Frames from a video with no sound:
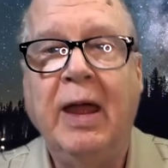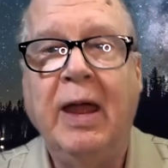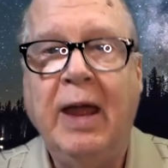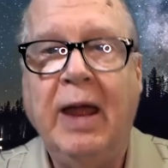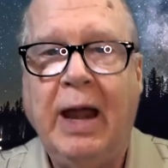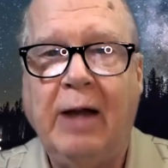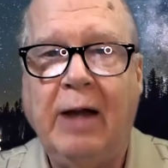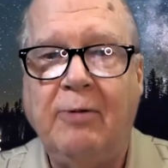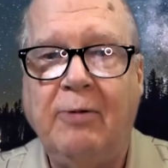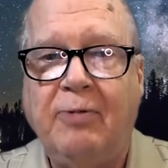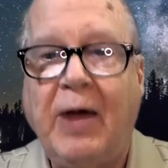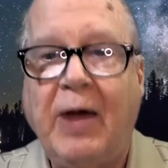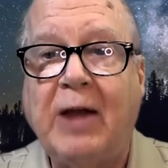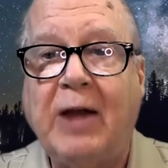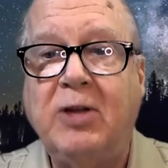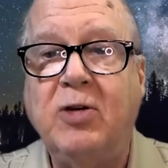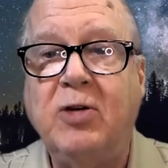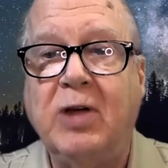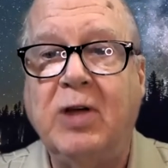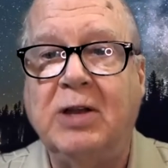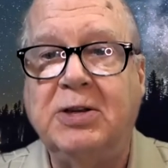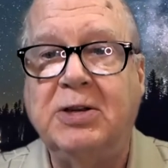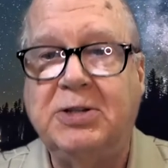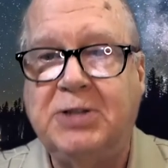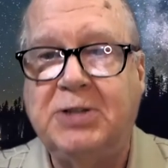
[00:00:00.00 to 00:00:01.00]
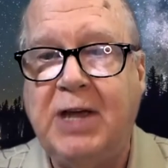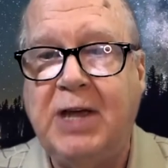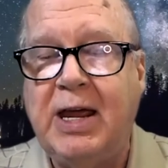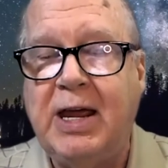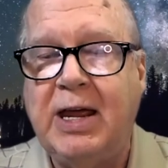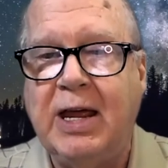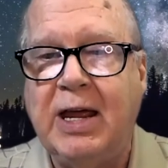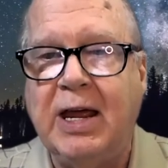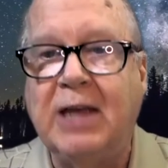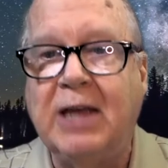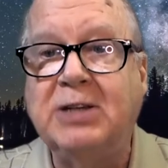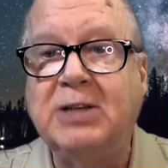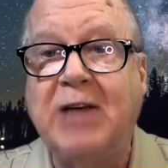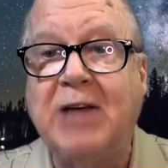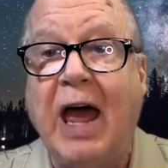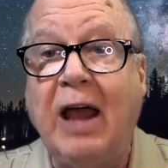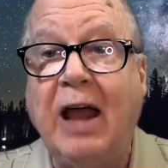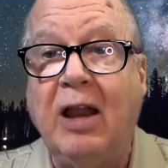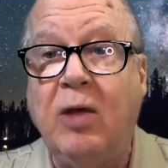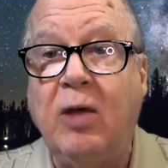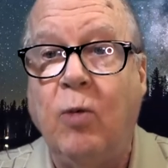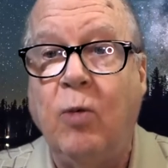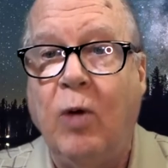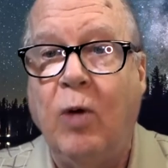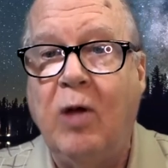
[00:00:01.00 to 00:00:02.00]
And in fact, you can see
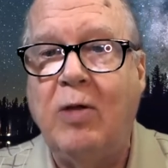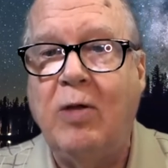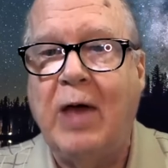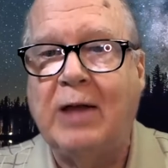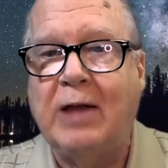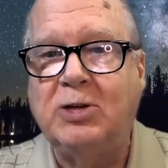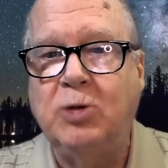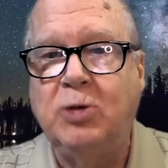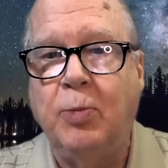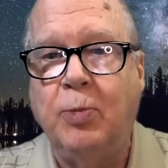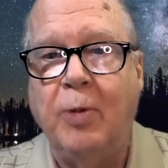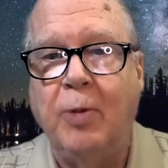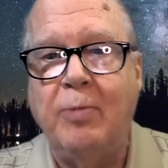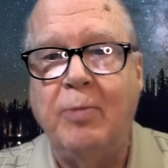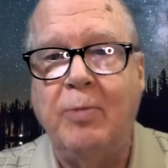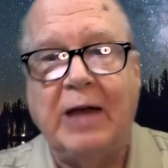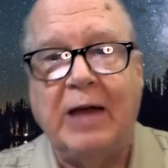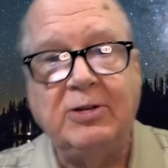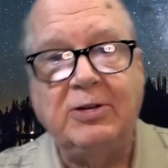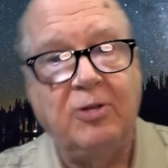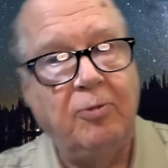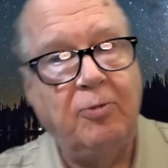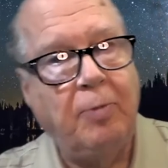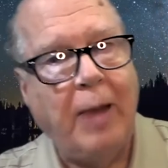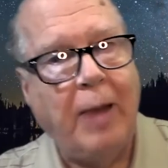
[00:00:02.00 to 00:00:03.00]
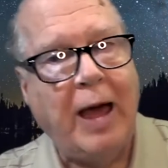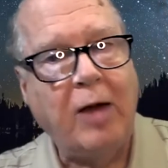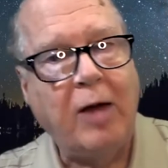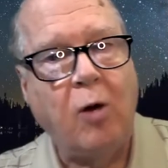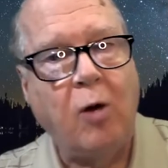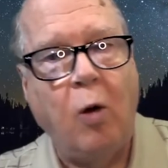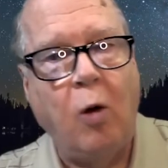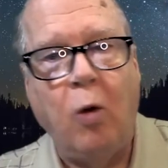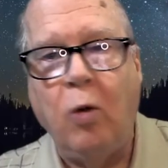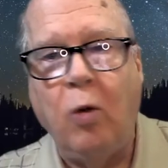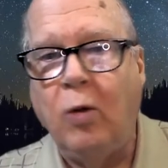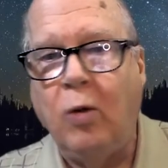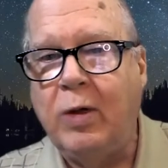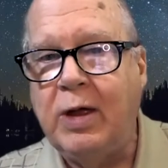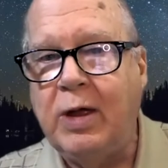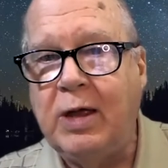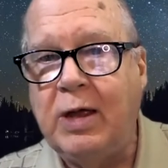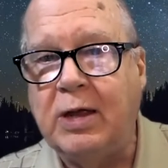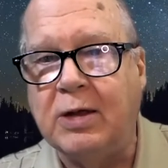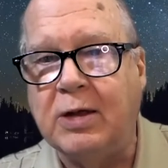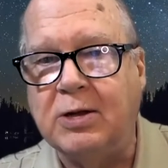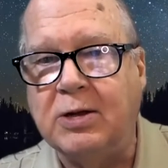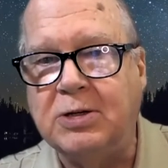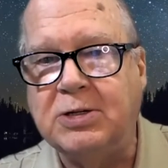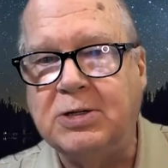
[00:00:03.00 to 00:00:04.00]
exactly where that supermassive black hole
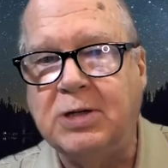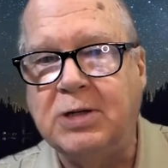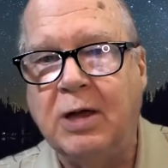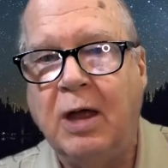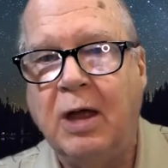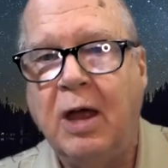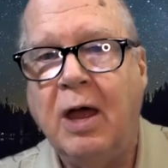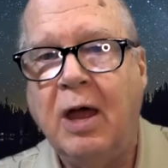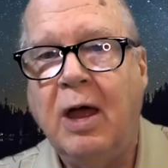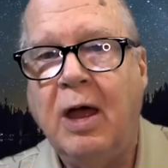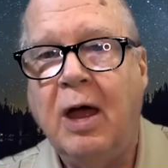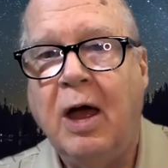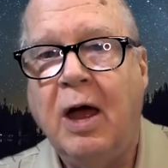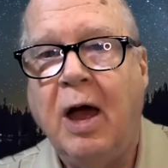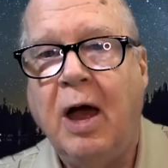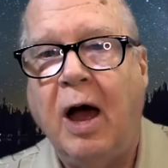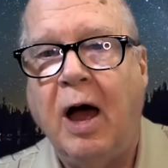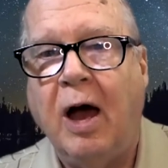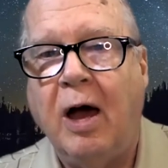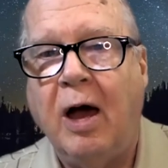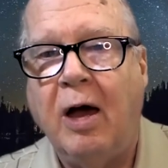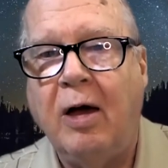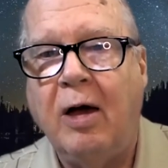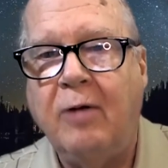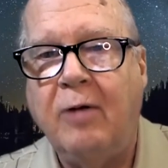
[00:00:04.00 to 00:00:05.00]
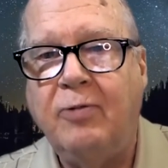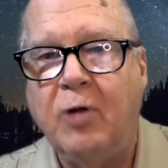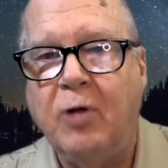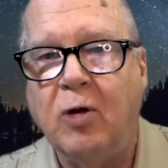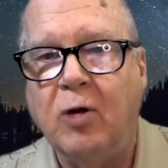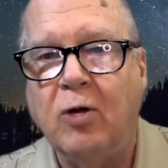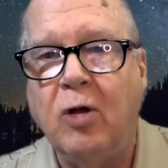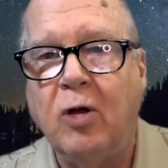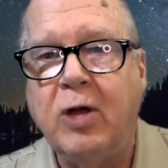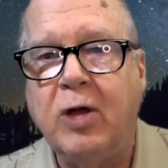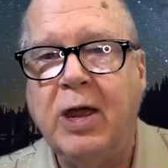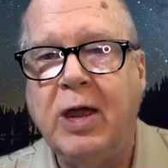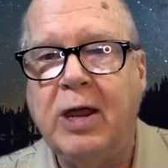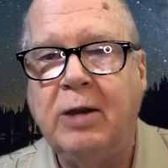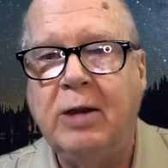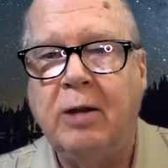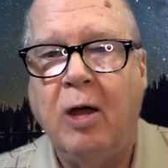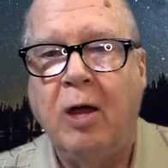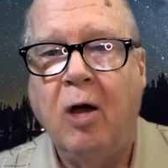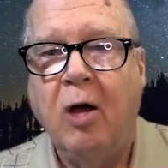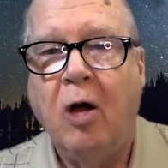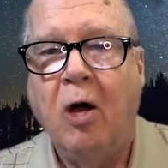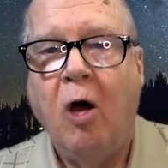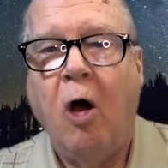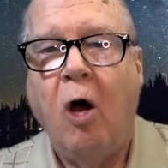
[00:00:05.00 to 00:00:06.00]
is. If you're looking
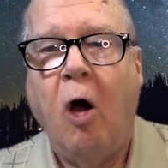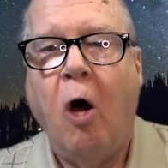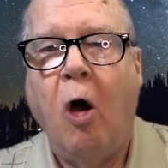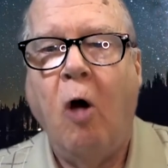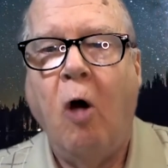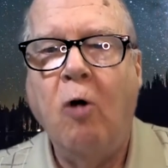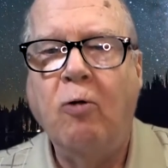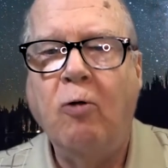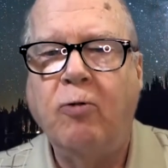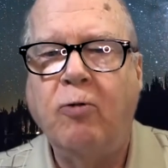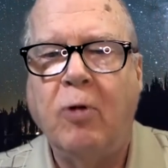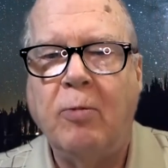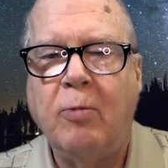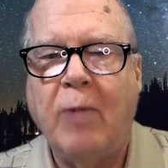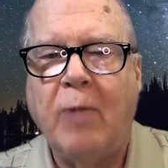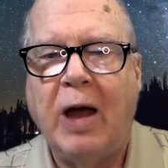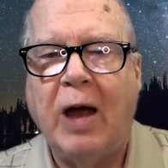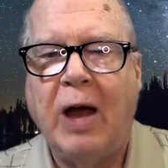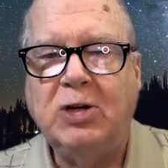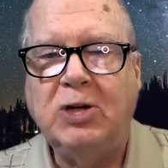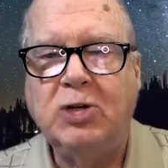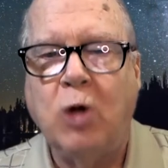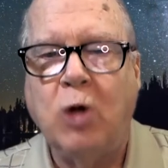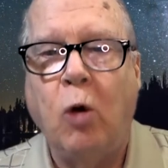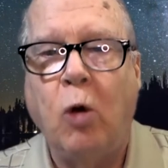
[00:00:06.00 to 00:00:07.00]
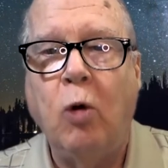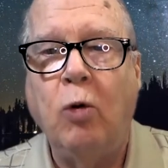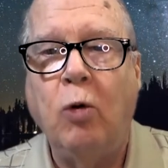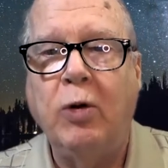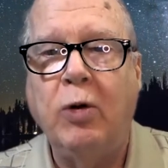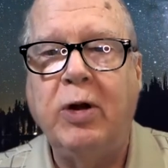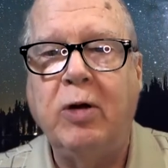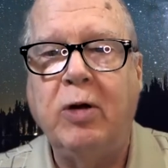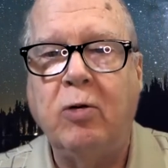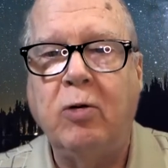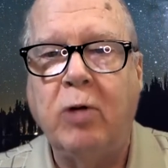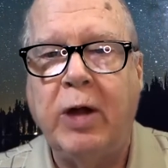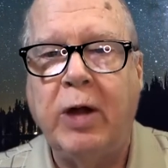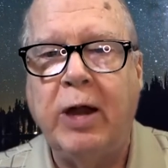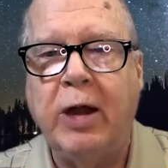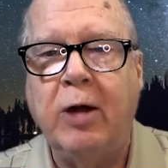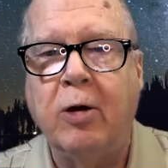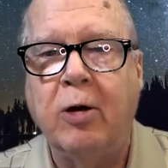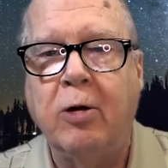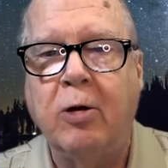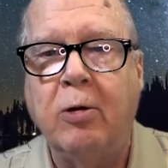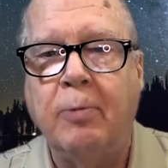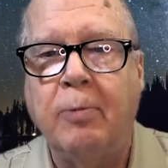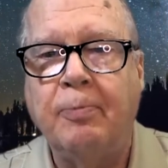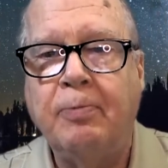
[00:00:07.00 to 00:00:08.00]
over my shoulder
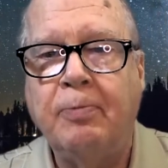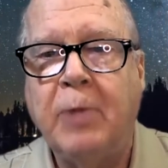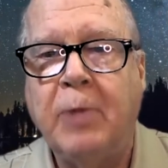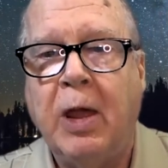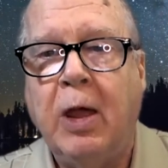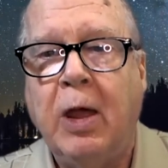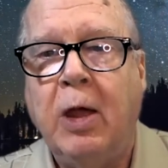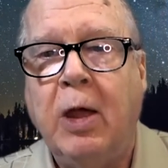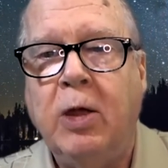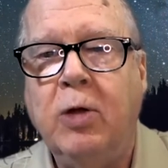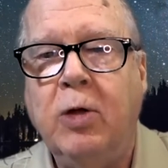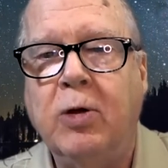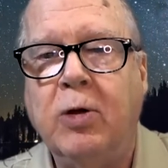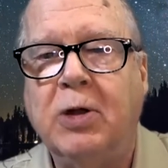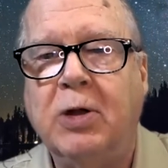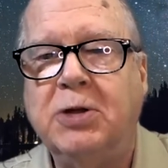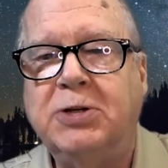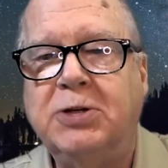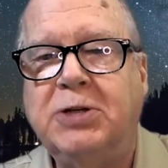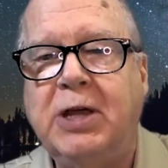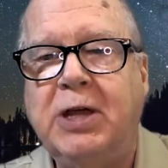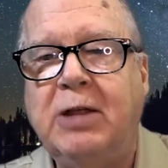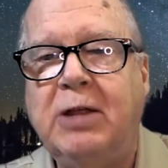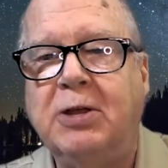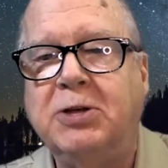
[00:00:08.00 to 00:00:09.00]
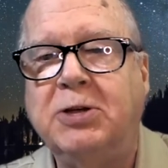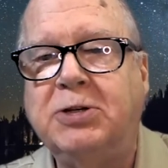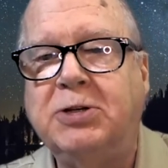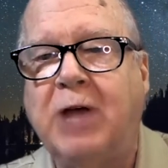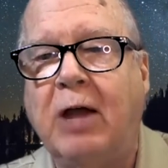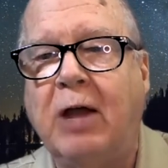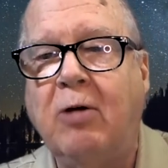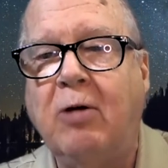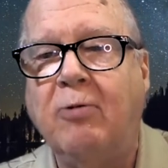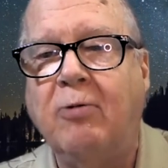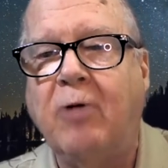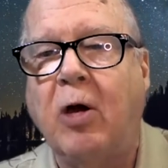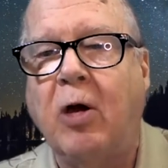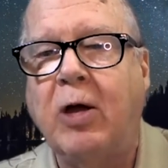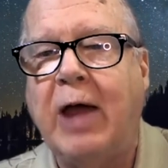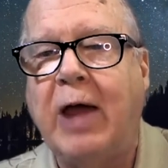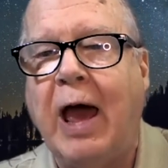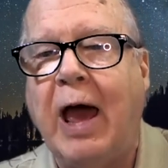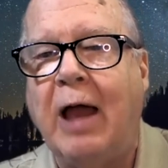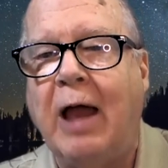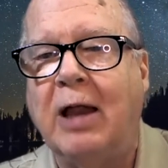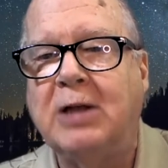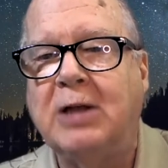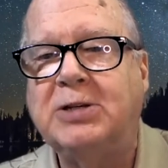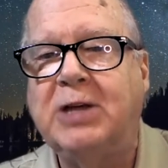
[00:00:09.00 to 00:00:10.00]
here, you can see the center of our
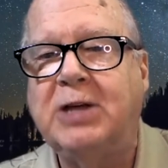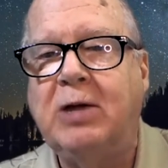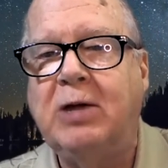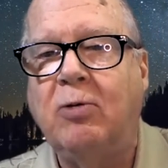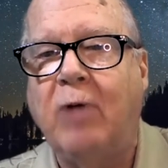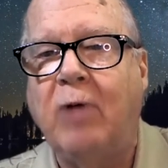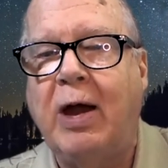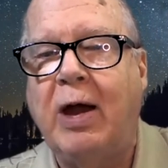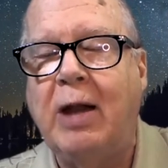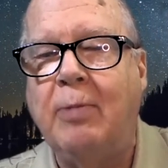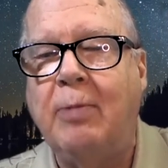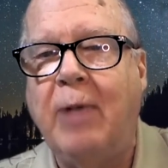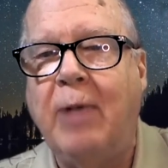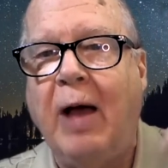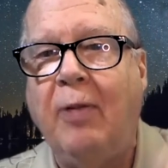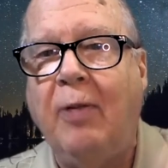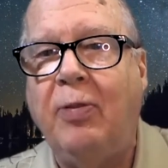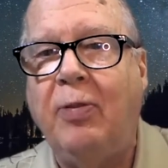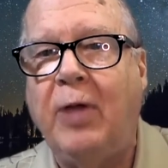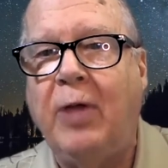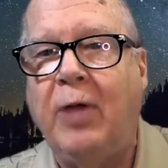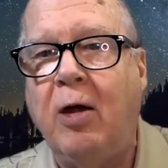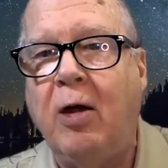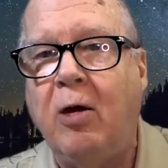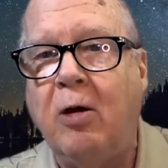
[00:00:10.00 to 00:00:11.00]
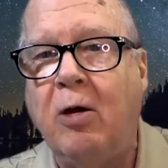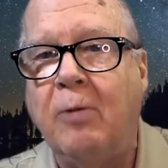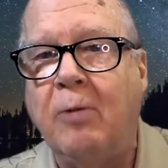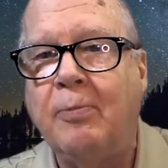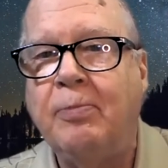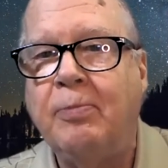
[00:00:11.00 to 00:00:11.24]
galaxy right about there.